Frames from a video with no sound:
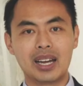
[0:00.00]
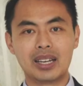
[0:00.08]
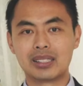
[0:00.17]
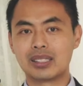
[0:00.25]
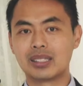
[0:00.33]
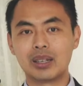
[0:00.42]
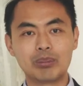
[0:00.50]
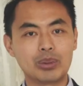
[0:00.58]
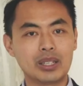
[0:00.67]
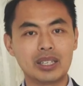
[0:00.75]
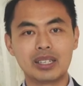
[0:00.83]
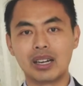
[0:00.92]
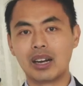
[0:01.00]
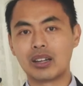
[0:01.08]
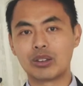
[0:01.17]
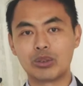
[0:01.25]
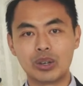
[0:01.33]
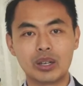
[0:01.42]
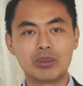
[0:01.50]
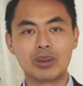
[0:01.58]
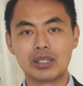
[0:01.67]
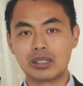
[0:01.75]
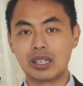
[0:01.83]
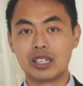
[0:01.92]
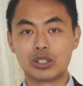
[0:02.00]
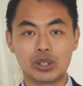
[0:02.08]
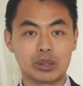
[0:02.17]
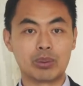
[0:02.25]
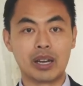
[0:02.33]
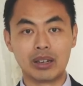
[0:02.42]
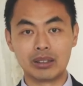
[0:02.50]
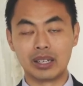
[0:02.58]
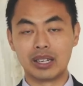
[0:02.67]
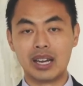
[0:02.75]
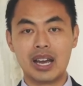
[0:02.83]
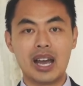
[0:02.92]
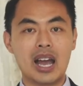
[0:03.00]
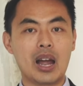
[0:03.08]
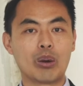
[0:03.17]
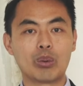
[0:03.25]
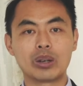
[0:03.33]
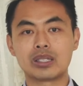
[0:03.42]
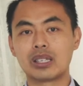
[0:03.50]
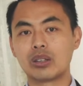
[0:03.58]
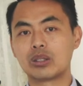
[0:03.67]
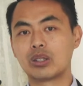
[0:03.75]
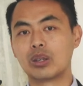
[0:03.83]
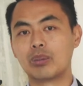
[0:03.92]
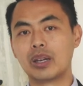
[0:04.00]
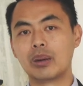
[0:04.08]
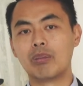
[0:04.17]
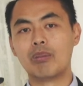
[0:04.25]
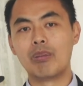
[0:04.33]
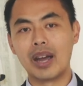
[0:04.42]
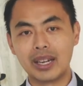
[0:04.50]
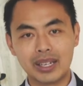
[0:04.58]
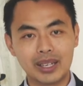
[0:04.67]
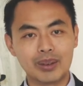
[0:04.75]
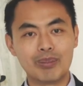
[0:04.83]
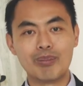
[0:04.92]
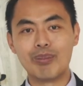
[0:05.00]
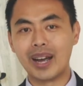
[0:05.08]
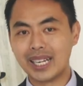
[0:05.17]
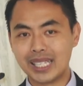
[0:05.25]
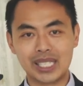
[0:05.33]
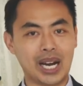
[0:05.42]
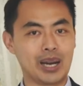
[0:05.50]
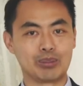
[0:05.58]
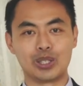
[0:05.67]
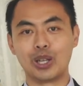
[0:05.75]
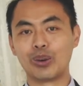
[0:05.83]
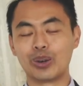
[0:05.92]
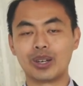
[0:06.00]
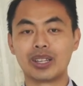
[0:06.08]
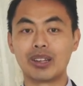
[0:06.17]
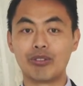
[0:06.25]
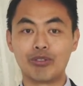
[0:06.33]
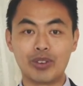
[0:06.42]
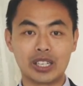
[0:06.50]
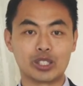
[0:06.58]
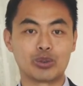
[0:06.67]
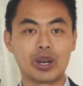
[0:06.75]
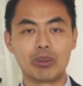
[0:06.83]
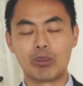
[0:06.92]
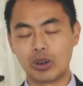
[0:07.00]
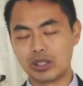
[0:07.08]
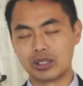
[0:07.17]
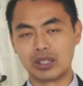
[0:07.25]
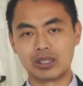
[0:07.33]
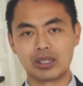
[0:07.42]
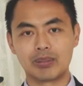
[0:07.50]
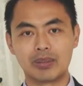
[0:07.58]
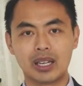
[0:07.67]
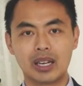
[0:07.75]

It's simply a three months interest penalty and works out to be many, many times lower than fixed rate mortgages.